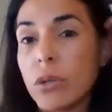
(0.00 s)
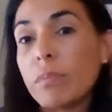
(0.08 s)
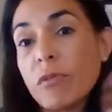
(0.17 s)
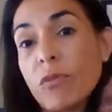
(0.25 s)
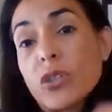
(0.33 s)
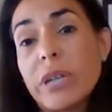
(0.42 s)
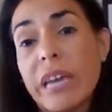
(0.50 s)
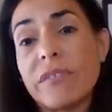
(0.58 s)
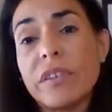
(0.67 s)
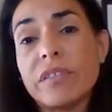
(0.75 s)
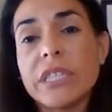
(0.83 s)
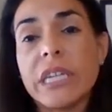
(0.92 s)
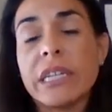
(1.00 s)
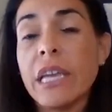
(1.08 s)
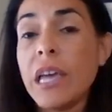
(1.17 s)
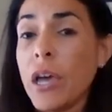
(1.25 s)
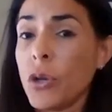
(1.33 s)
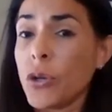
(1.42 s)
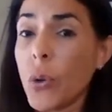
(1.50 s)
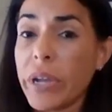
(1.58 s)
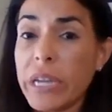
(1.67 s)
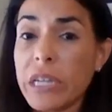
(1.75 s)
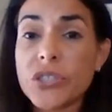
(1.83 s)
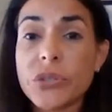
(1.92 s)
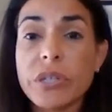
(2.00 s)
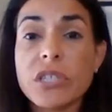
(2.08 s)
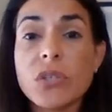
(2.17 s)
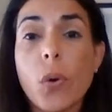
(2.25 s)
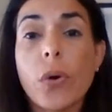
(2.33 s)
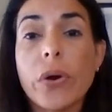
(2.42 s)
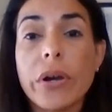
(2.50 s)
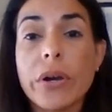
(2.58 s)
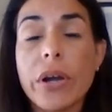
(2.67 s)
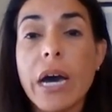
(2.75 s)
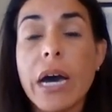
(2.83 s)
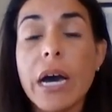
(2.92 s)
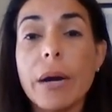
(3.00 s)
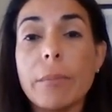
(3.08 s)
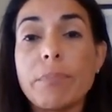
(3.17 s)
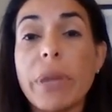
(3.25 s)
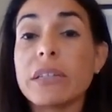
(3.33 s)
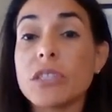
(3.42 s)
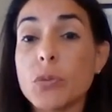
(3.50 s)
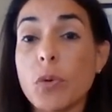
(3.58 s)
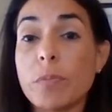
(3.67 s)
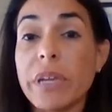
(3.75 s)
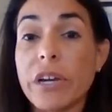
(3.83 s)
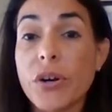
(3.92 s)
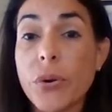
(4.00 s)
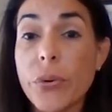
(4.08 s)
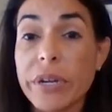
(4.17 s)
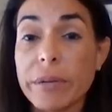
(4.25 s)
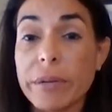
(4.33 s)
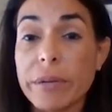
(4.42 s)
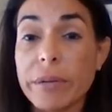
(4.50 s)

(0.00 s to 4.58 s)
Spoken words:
before July 15, no interest or penalties will be accruing.